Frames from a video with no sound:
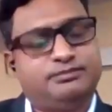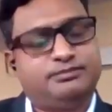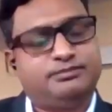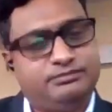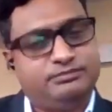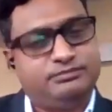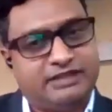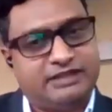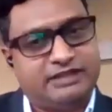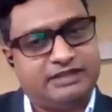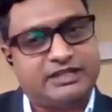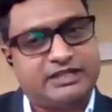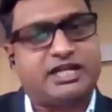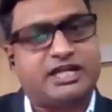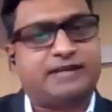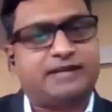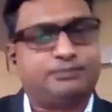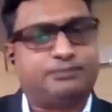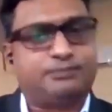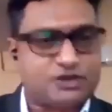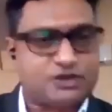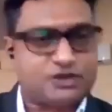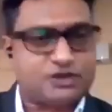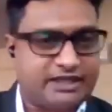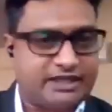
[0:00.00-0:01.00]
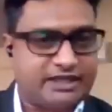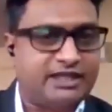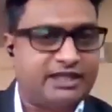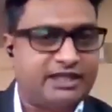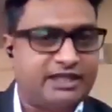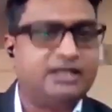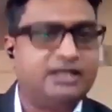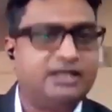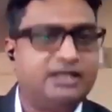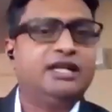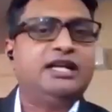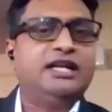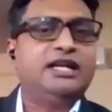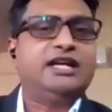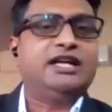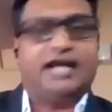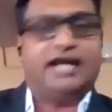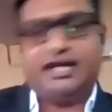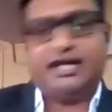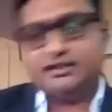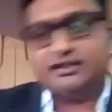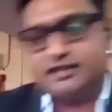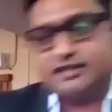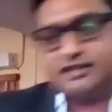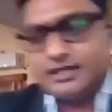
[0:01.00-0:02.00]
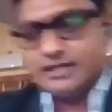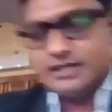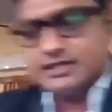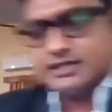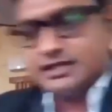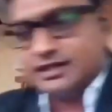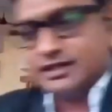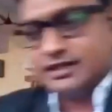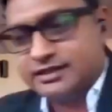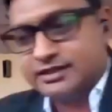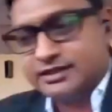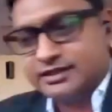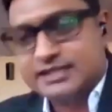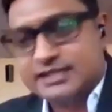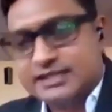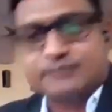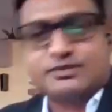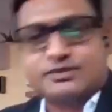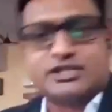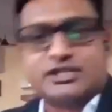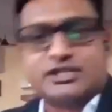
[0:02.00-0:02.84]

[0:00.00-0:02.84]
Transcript: Navachar Pustika, and this comes